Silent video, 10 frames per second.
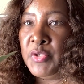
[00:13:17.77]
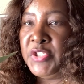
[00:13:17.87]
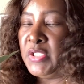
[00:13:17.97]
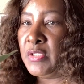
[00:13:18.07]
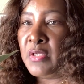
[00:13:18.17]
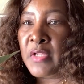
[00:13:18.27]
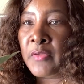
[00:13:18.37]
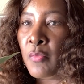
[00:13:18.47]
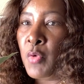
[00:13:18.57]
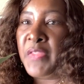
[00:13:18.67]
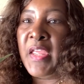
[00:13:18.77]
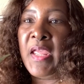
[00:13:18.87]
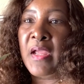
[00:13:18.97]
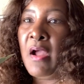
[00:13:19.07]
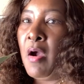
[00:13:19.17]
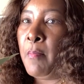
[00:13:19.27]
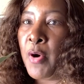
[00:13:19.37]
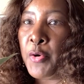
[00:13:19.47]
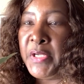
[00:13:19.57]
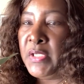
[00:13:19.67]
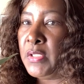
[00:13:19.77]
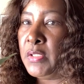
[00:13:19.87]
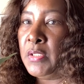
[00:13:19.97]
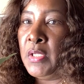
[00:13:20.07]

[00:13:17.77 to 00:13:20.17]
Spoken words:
She didn't look like the one they had called burgundy.